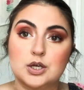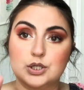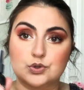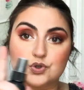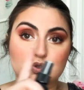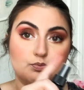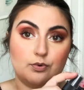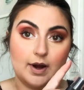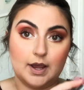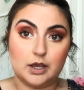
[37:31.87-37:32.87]
you
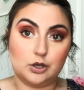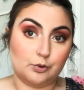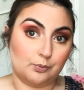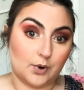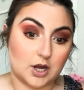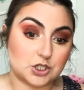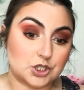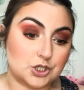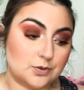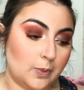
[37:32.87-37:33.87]
spray your
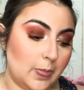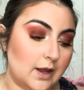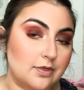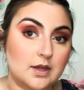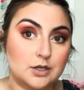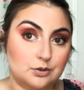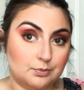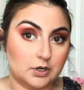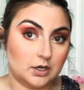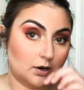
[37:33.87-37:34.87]
brush and then you
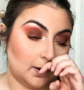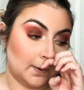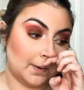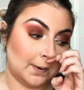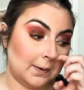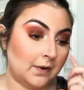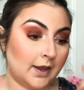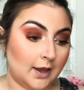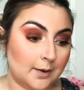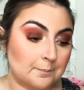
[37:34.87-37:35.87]
put it on,
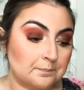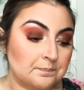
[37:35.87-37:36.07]
okay?